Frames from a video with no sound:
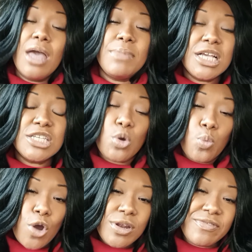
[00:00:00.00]
because the
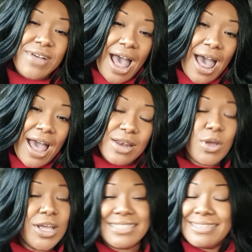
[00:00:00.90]
word of God
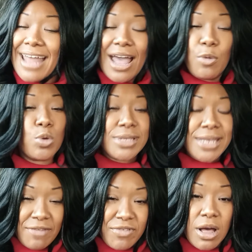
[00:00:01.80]
is not will
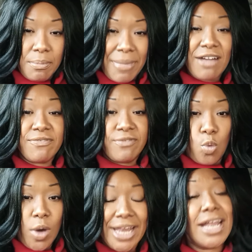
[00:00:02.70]
never come back
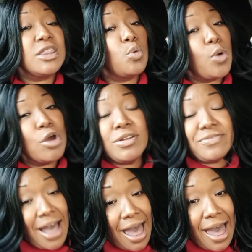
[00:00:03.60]
void and the word of
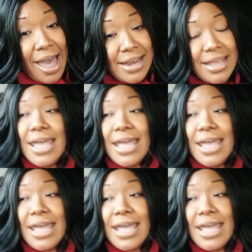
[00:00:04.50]
God